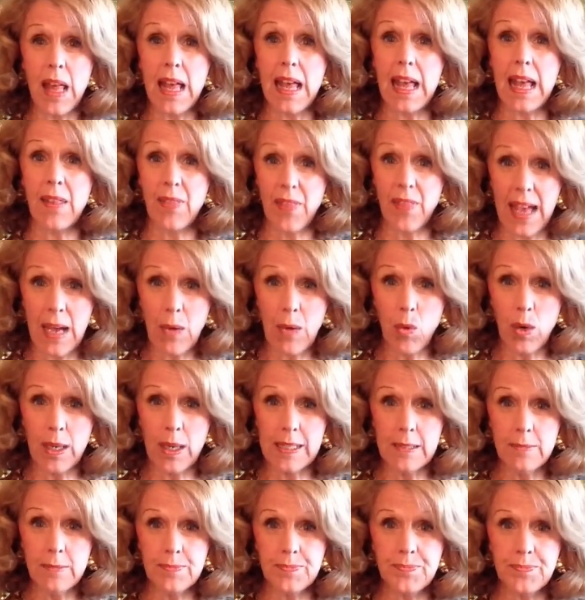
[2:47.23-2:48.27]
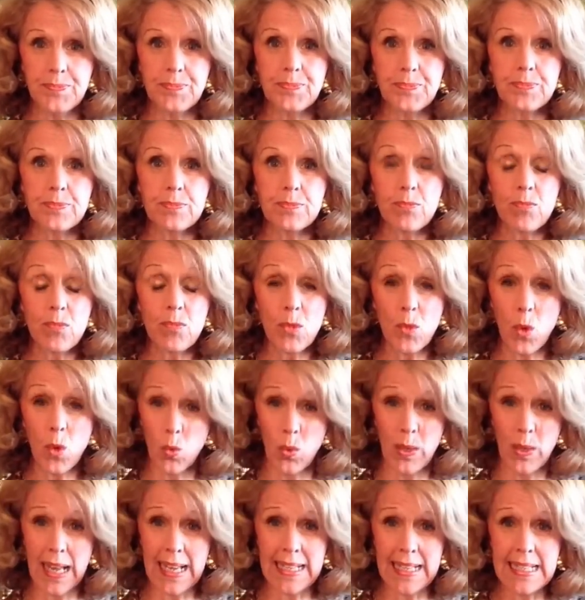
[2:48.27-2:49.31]
And that way,
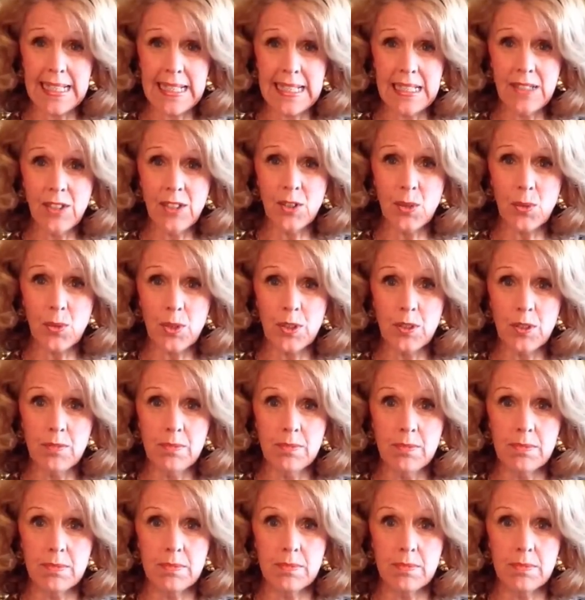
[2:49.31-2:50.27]
when I get into the room,